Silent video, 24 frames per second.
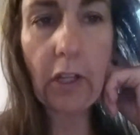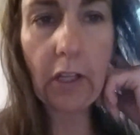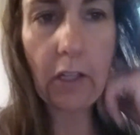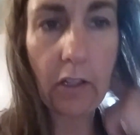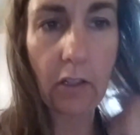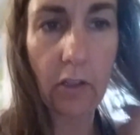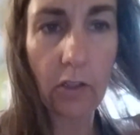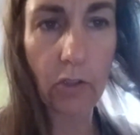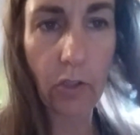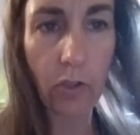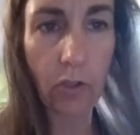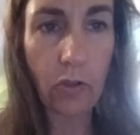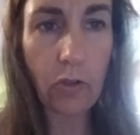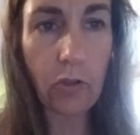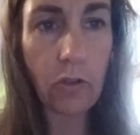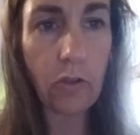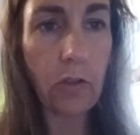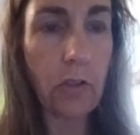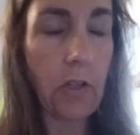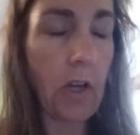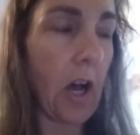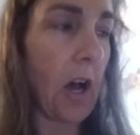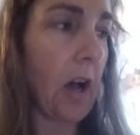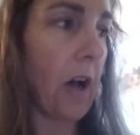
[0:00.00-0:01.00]
you get
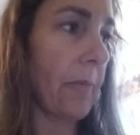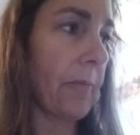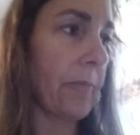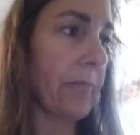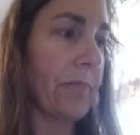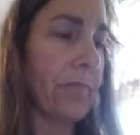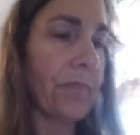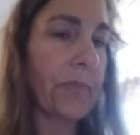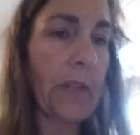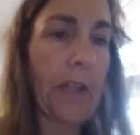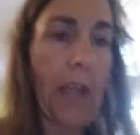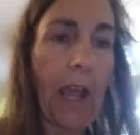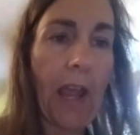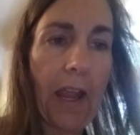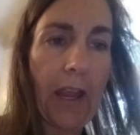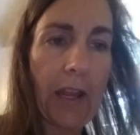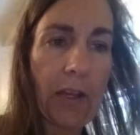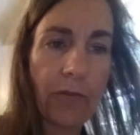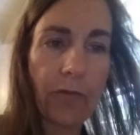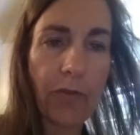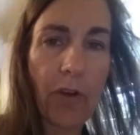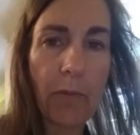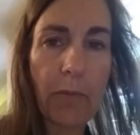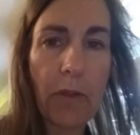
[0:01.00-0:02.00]
little
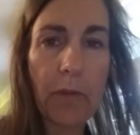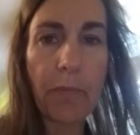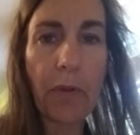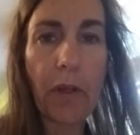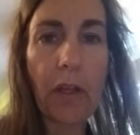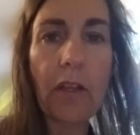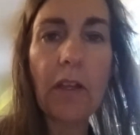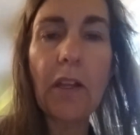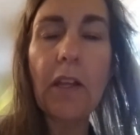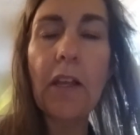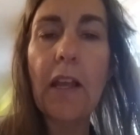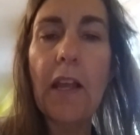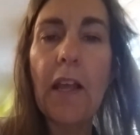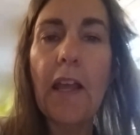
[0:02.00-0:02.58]
gain from it, but